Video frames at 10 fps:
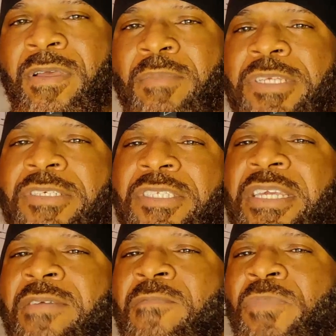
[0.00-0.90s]
But you
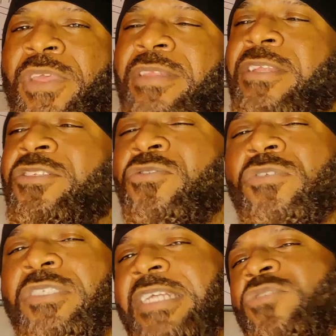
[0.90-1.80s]
see, the
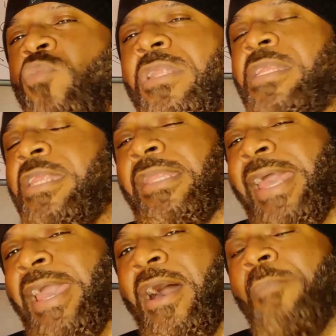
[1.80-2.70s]
dudes that's willing to
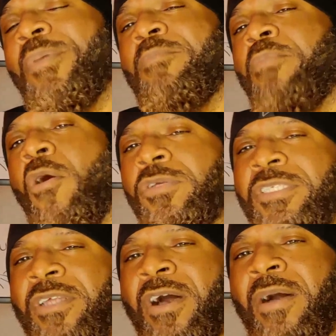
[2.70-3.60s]
lay up and
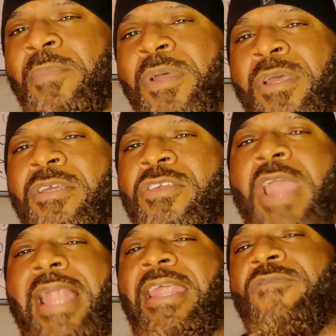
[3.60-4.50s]
post up, you
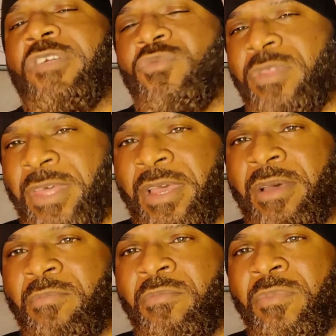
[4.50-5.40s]
got leverage with
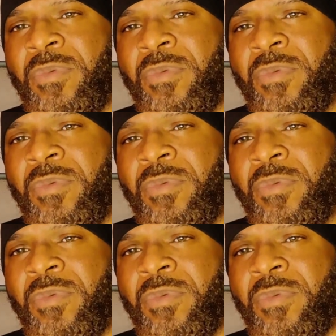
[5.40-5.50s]
them.